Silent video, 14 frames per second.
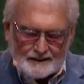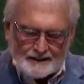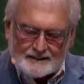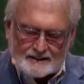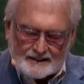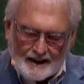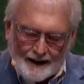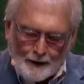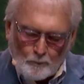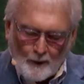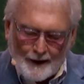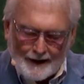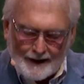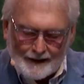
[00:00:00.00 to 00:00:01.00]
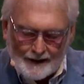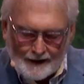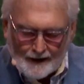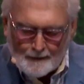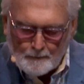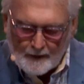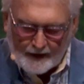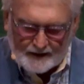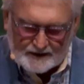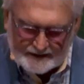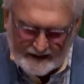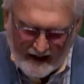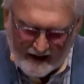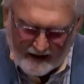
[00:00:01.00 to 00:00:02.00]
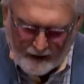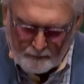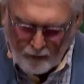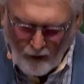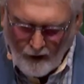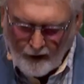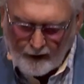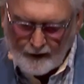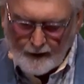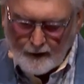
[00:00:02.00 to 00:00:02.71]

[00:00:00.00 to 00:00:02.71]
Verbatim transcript: He celebrated it, and then He set it apart